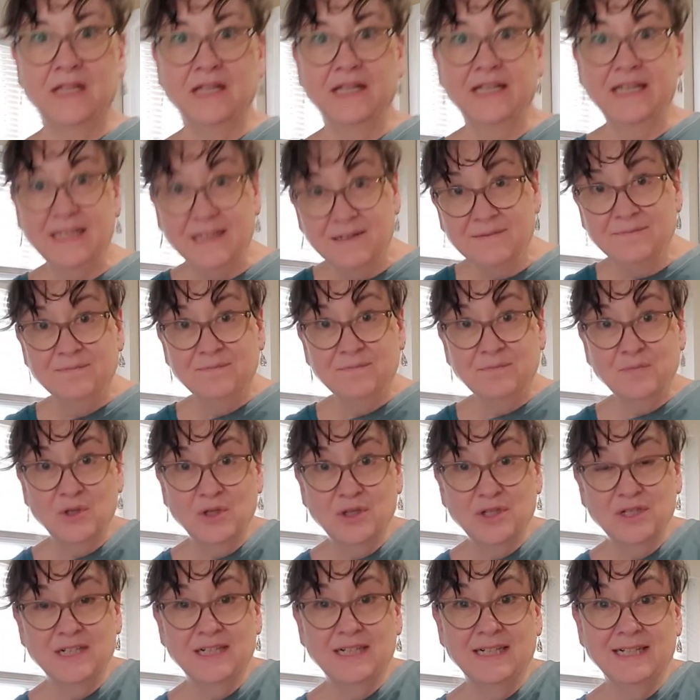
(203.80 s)
Okay,
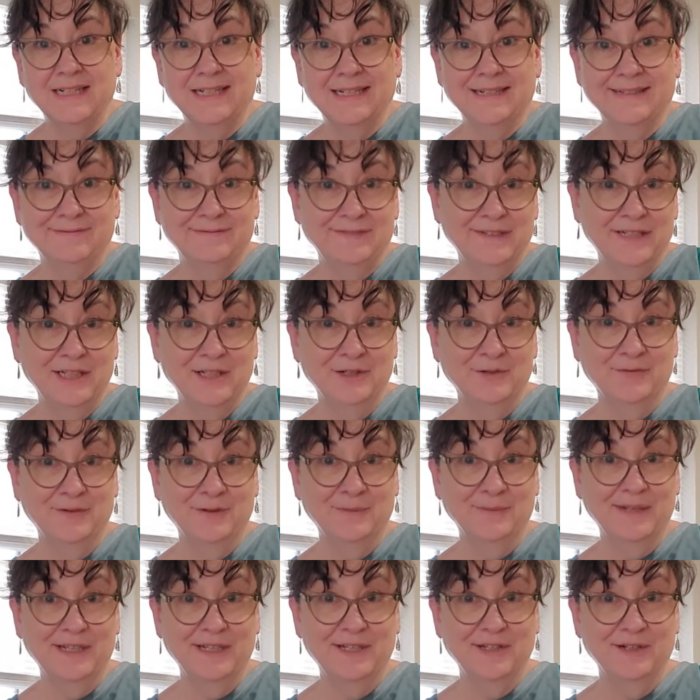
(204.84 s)
more video
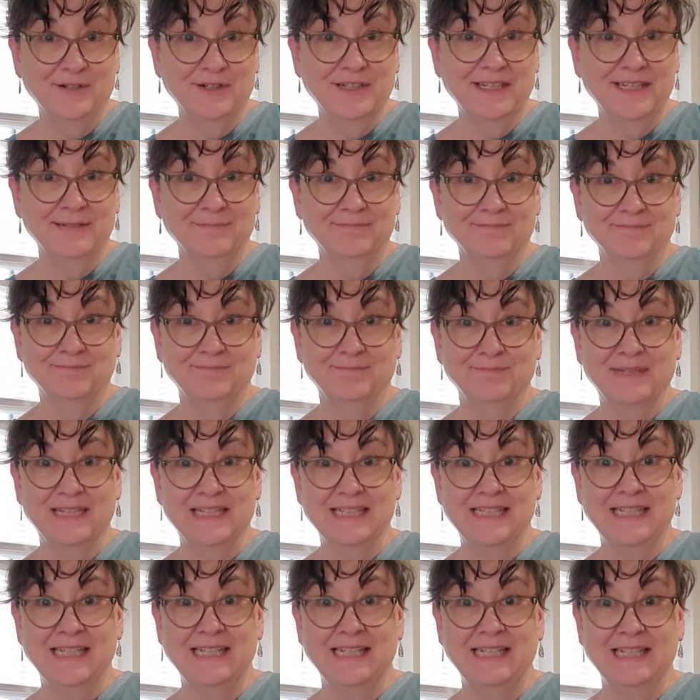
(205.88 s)
from my dirty,
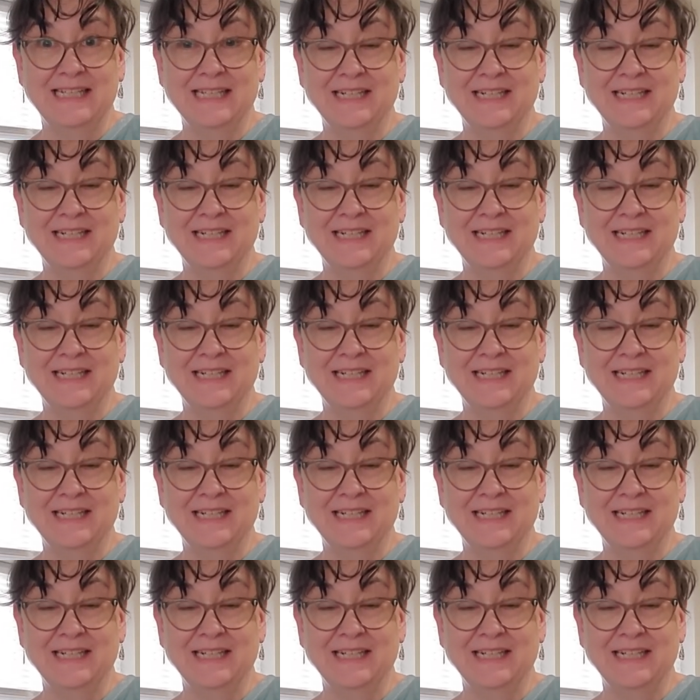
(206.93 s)
messy